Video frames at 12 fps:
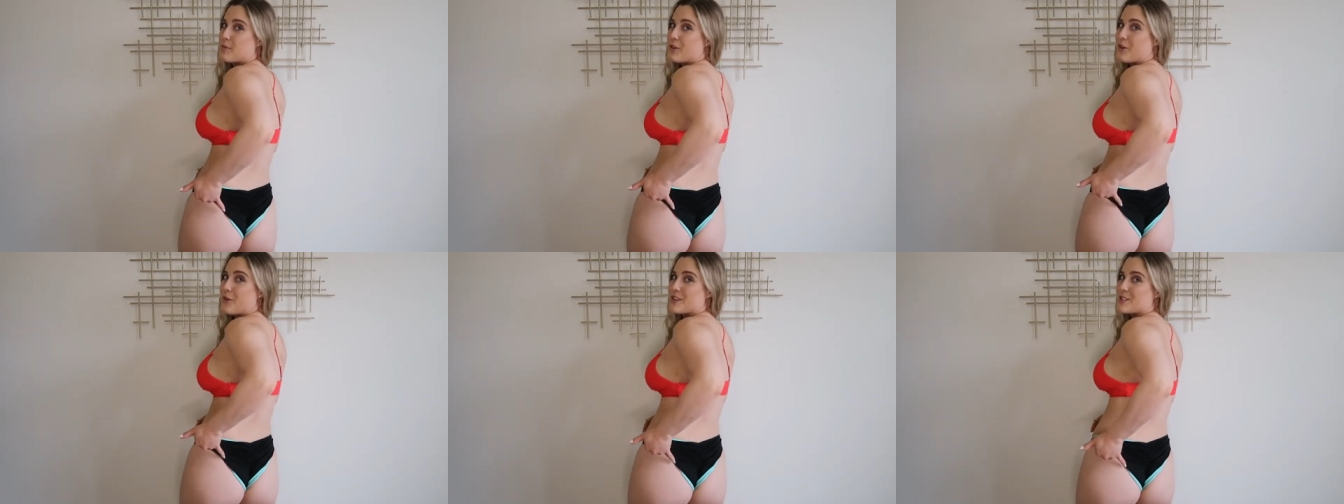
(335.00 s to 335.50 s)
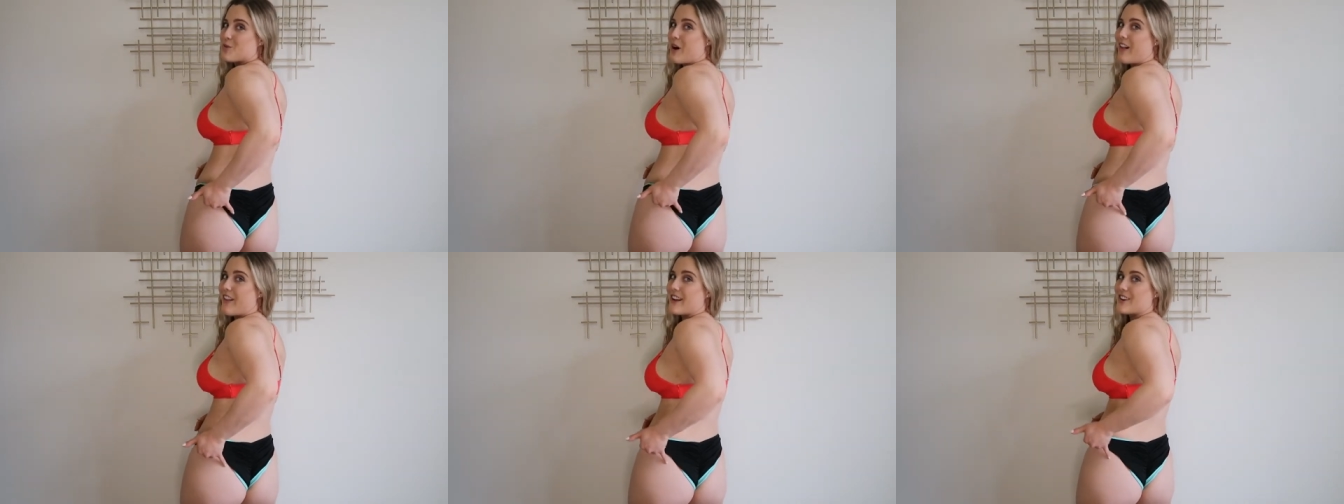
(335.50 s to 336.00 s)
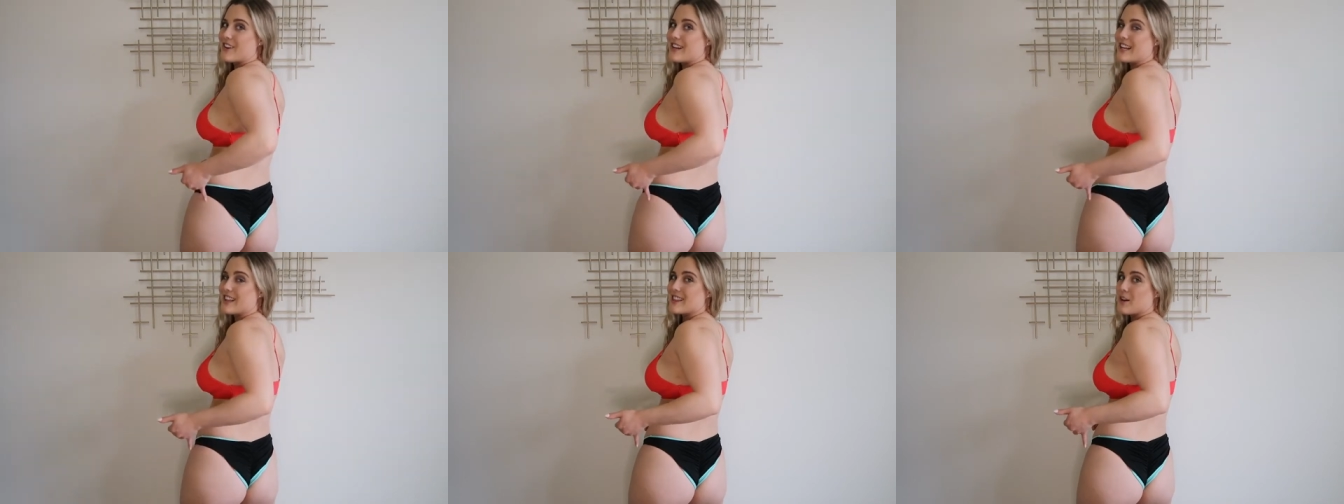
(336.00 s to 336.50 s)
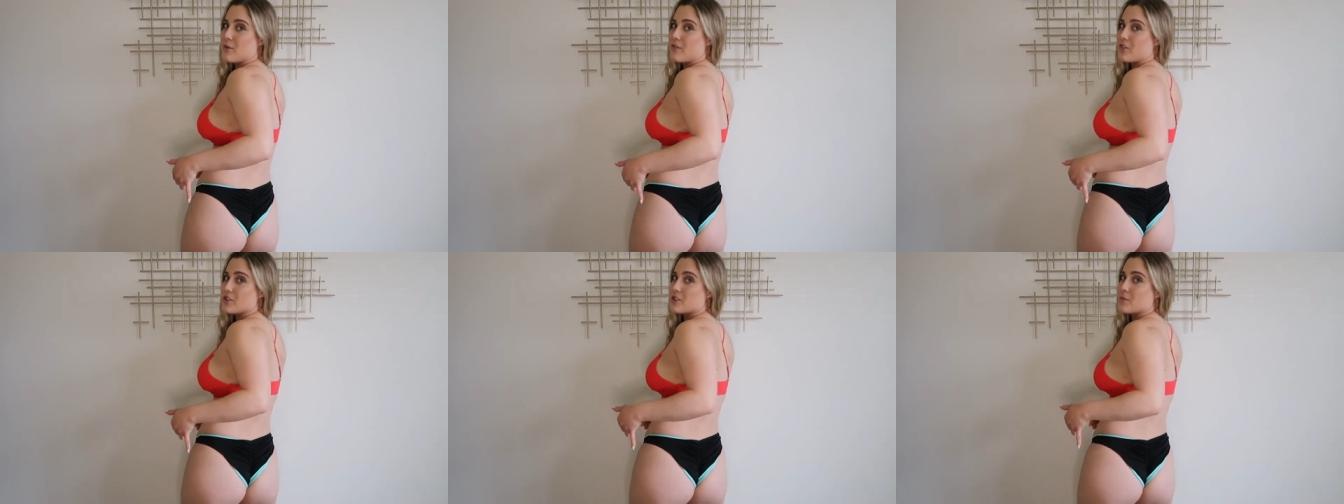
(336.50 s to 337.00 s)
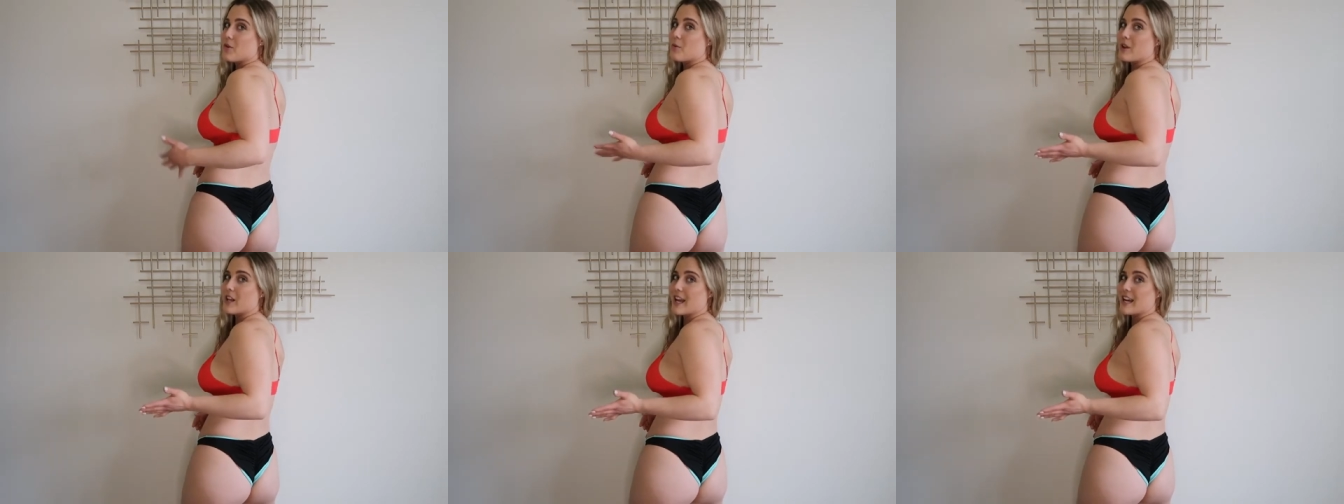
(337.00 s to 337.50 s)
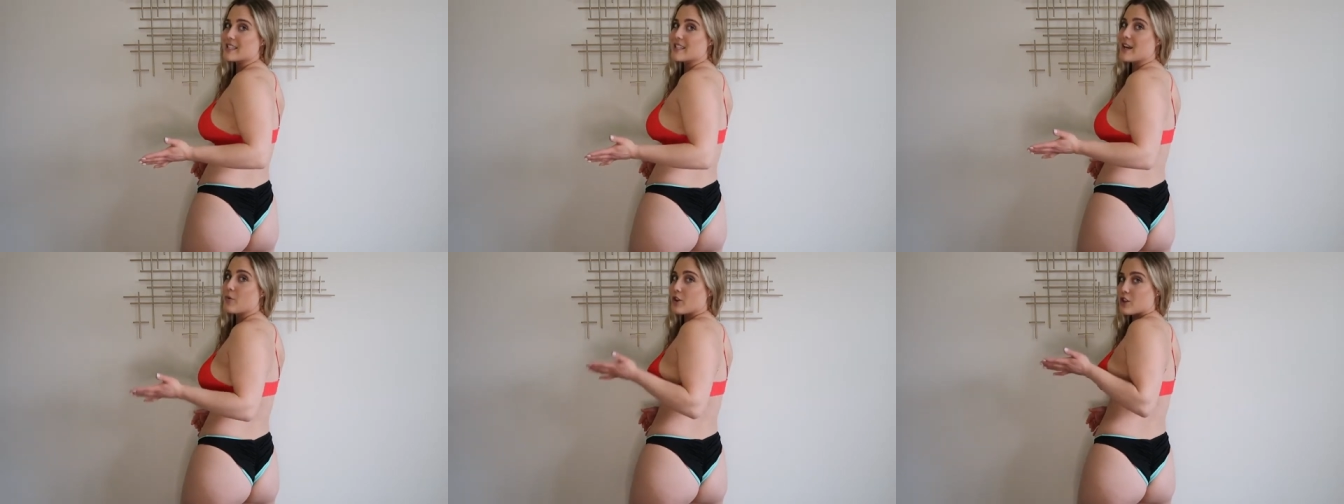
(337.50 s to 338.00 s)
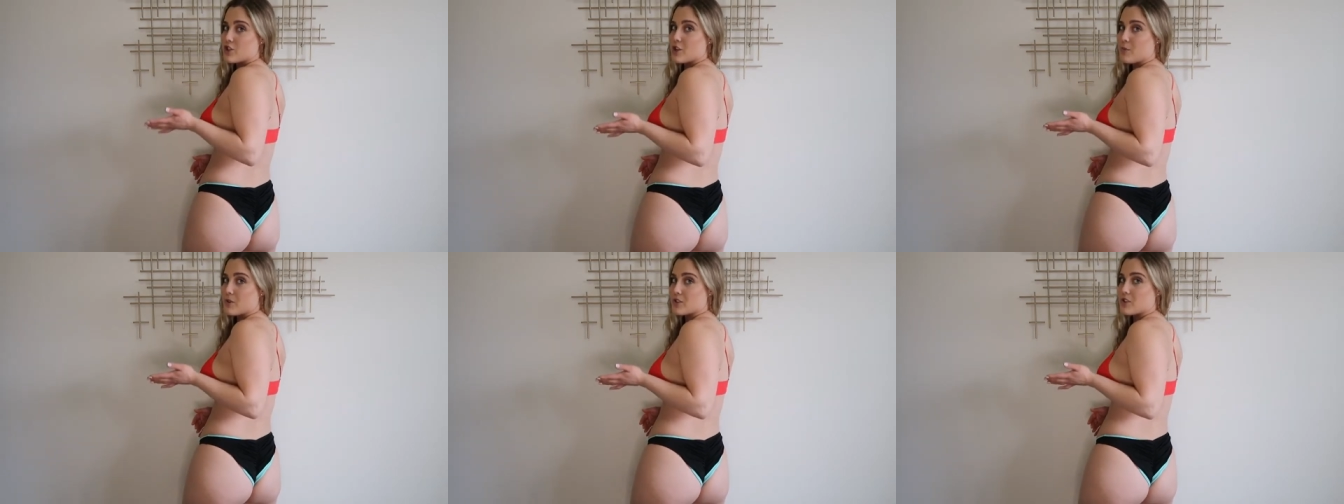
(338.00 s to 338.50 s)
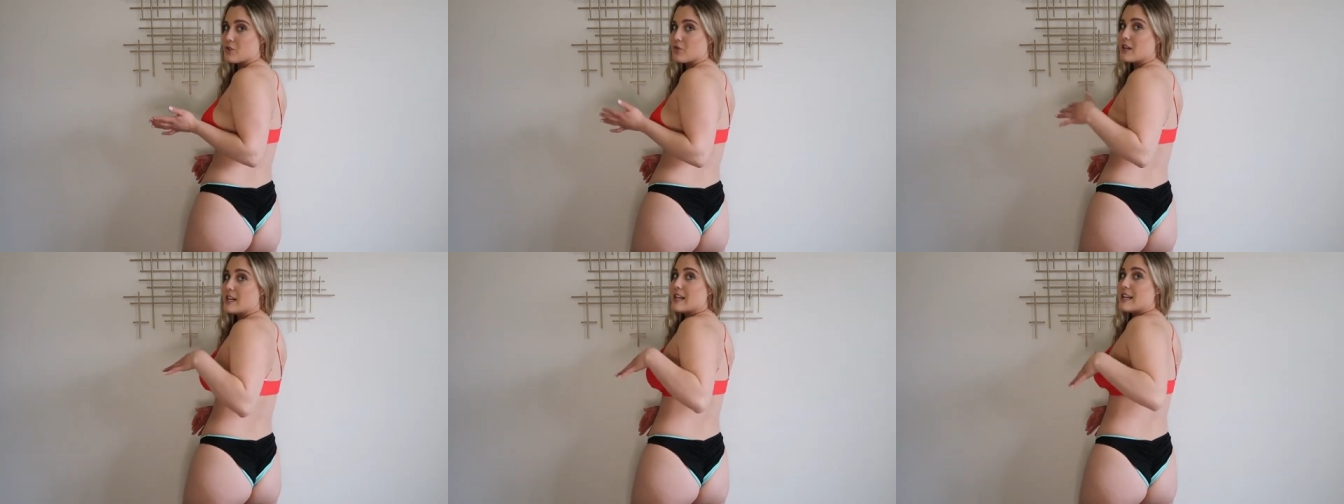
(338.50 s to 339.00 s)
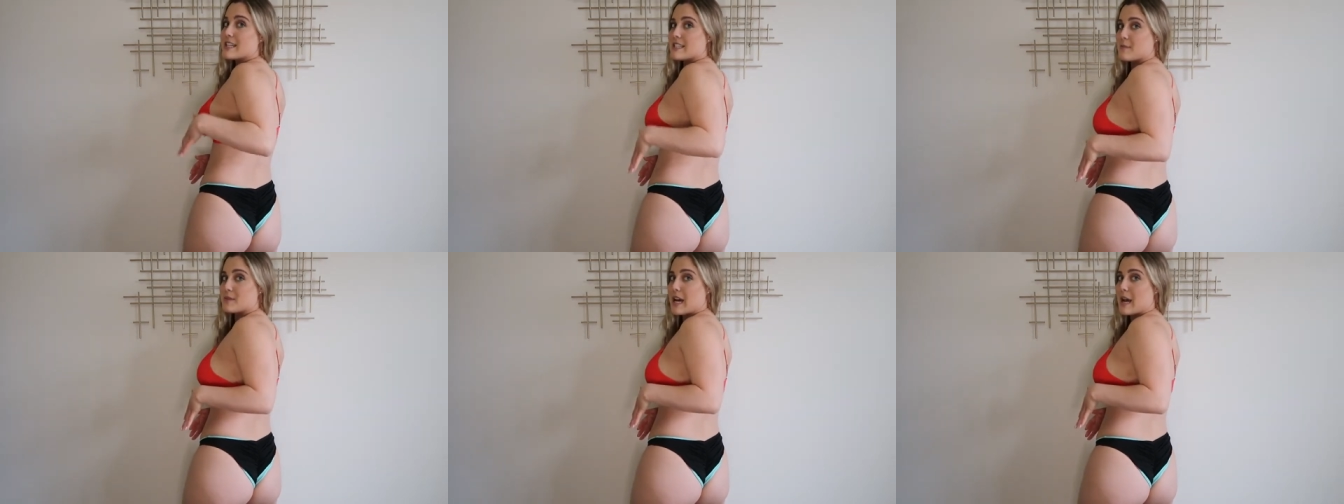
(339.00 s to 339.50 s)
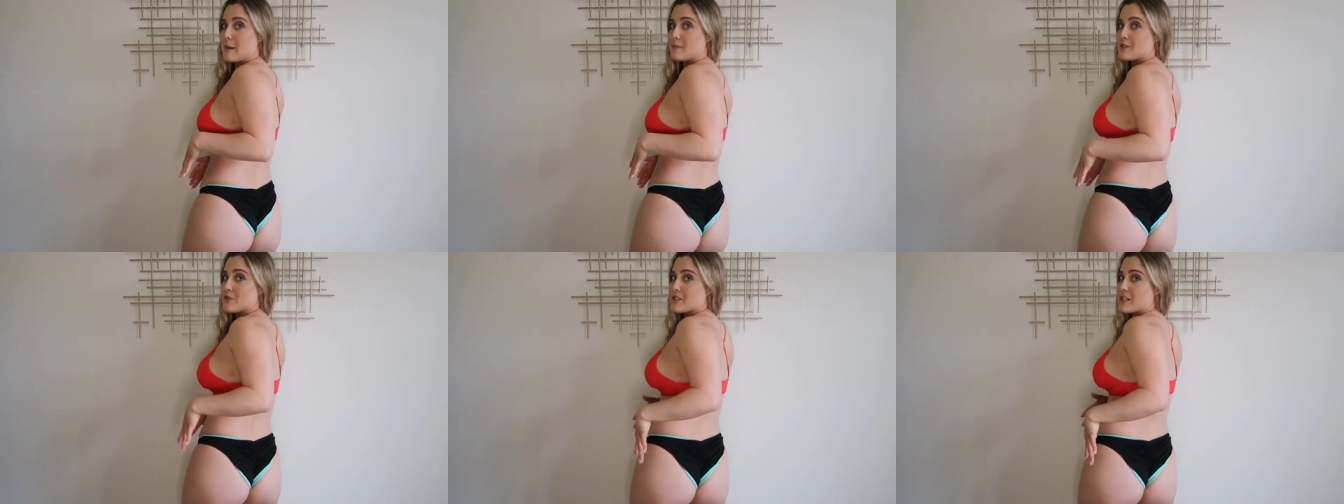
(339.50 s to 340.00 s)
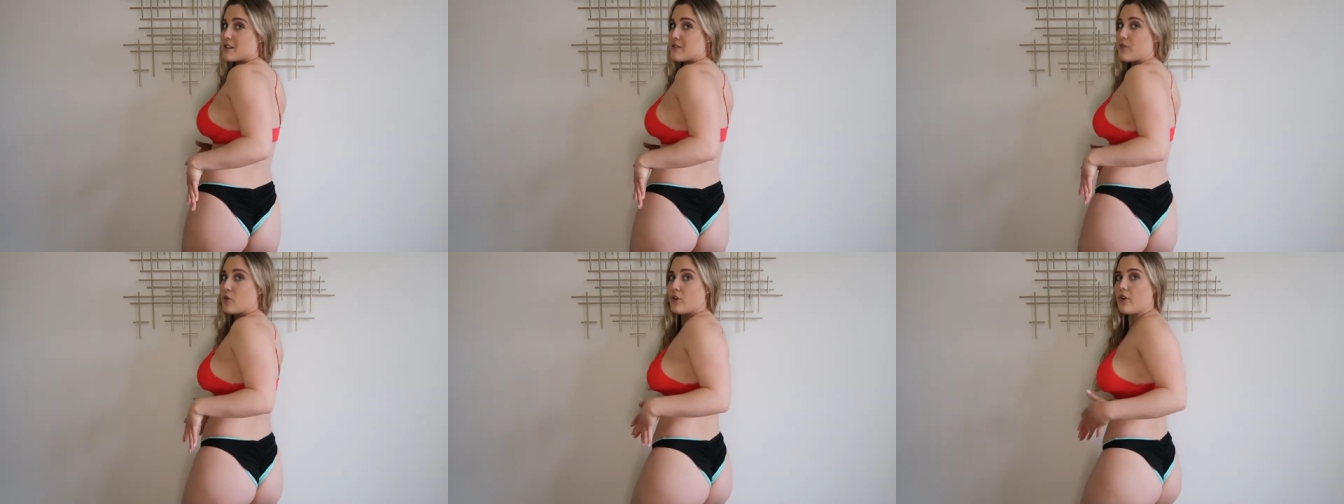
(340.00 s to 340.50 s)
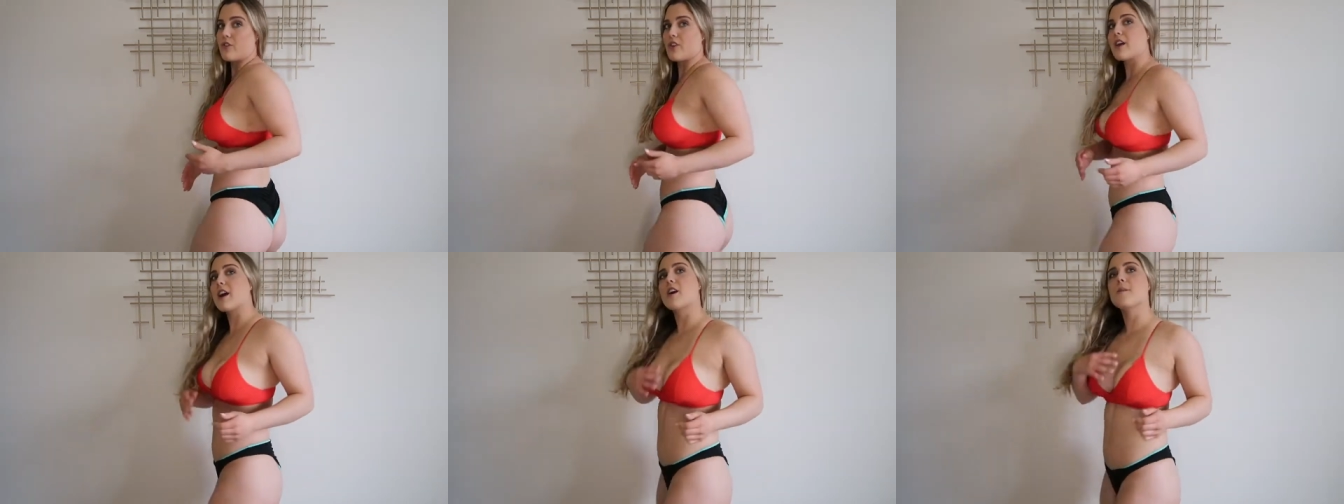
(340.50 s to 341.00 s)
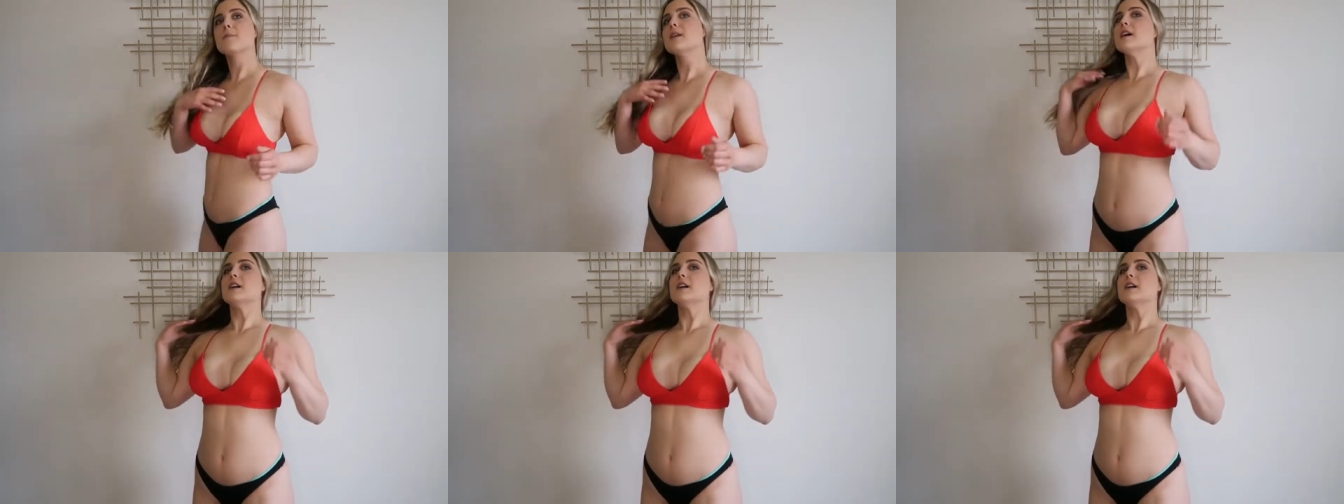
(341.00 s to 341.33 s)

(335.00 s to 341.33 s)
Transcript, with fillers: the blue as well underneath. They're reversible, but like I said, with a cheaper suit, sometimes you see the fold over there.